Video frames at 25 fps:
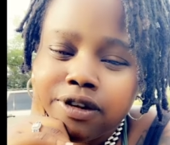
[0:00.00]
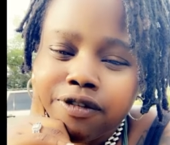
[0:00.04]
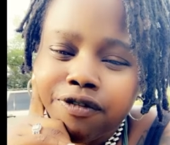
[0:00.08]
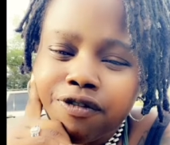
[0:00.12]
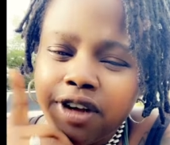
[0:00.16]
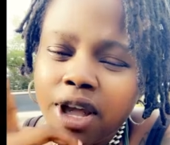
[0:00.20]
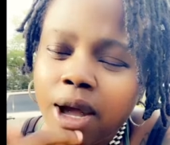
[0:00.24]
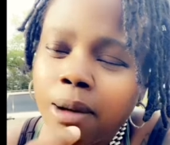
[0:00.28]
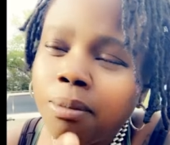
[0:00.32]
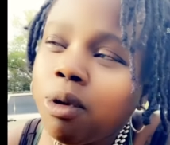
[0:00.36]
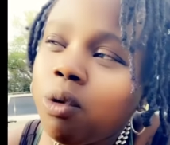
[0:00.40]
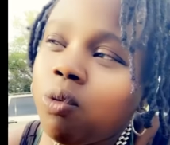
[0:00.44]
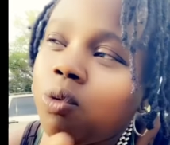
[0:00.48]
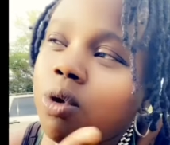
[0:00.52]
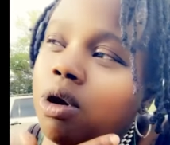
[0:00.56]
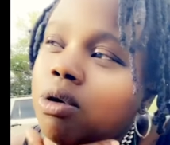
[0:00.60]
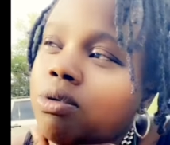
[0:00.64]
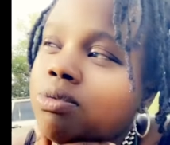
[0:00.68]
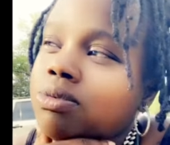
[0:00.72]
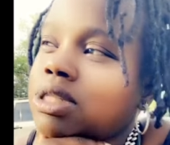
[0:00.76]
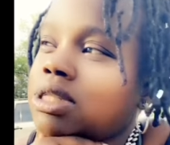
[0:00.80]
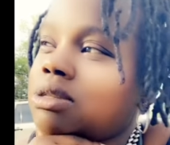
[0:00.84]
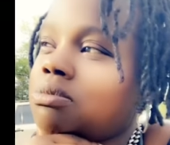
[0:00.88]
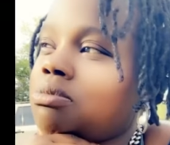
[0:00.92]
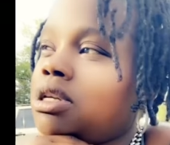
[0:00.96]
family
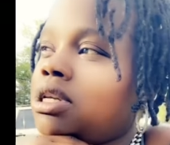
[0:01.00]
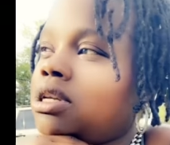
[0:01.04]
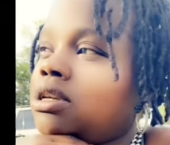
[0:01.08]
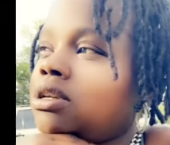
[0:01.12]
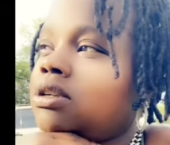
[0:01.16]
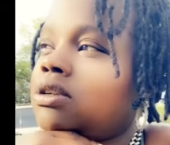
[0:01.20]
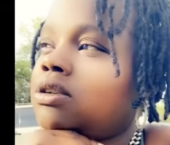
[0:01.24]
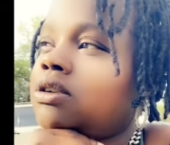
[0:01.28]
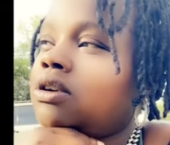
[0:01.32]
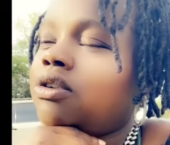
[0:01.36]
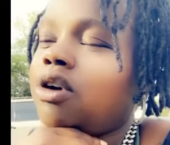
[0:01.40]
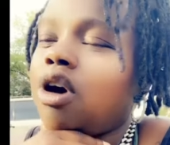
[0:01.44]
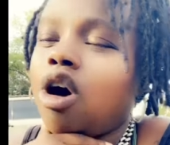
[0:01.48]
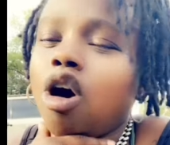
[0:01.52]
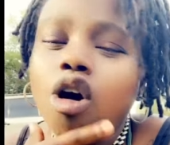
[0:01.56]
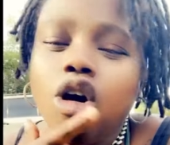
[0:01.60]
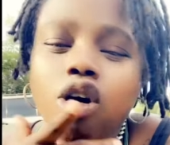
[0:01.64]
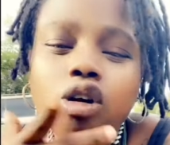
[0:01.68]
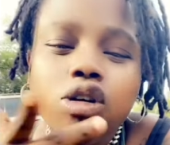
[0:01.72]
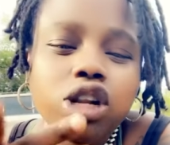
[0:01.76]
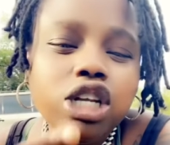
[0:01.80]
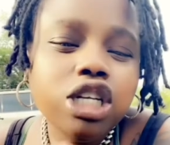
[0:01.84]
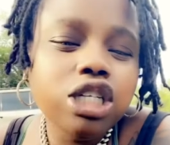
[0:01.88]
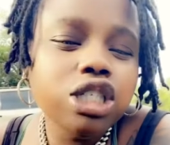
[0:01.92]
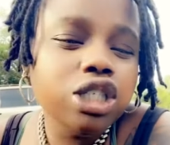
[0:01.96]
welcomes me
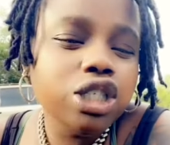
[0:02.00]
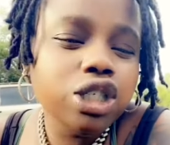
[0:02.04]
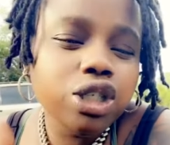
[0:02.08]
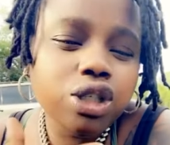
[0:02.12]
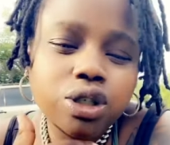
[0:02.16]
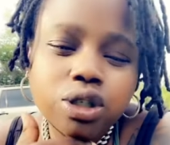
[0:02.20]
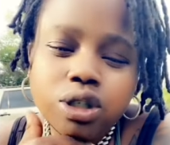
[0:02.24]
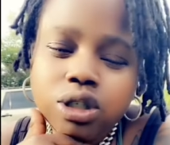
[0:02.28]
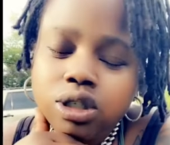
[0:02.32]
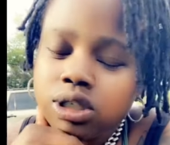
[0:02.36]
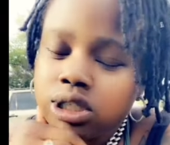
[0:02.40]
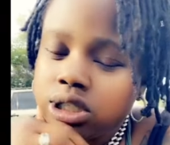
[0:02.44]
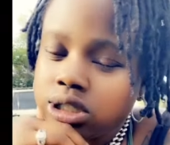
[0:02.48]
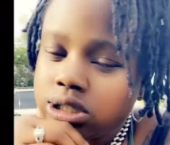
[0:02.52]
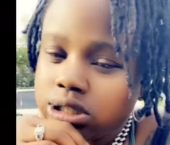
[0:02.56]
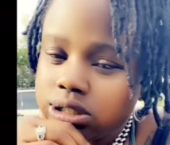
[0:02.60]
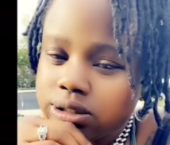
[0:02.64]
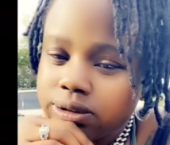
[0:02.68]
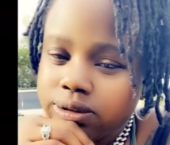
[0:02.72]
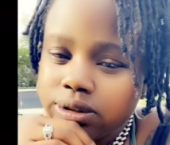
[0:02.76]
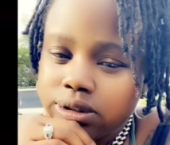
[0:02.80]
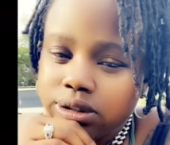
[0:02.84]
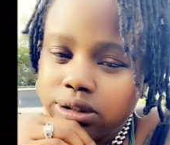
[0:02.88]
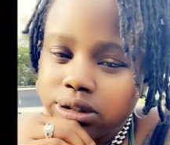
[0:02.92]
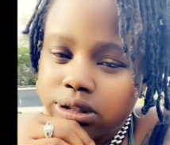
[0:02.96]
all these years.
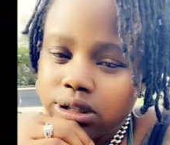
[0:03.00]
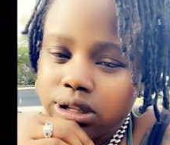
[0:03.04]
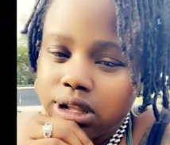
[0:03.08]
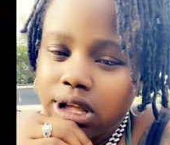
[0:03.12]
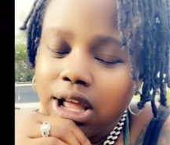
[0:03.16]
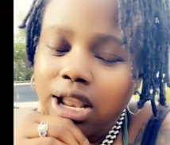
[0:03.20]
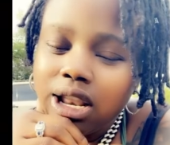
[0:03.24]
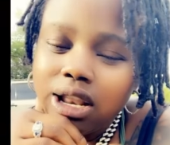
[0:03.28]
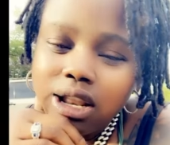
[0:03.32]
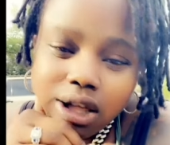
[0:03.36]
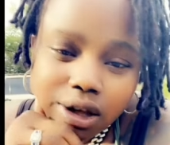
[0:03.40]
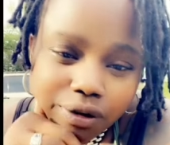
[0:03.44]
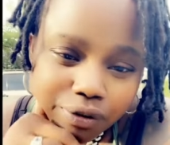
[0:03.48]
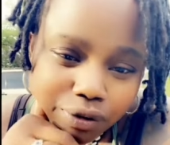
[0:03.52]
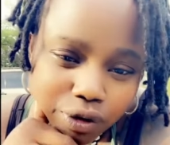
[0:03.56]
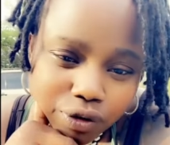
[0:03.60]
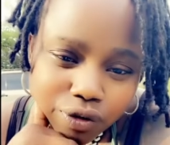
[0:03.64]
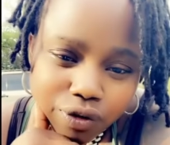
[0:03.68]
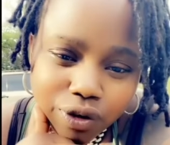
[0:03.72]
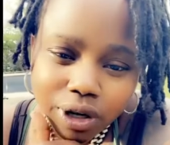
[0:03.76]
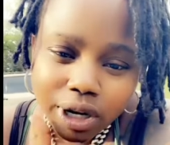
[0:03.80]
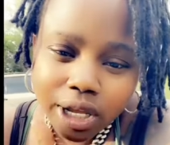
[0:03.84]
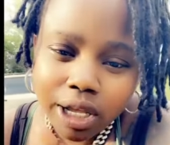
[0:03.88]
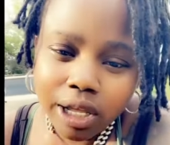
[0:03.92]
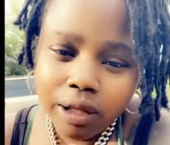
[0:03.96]
I love you
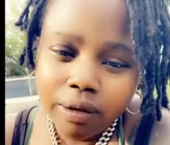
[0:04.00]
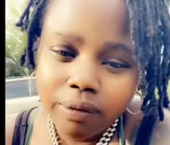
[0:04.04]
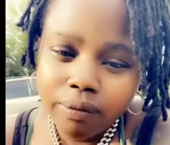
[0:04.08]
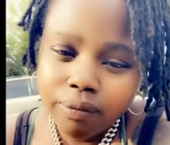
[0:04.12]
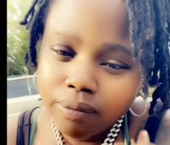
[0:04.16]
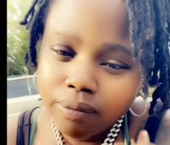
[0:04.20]
for that.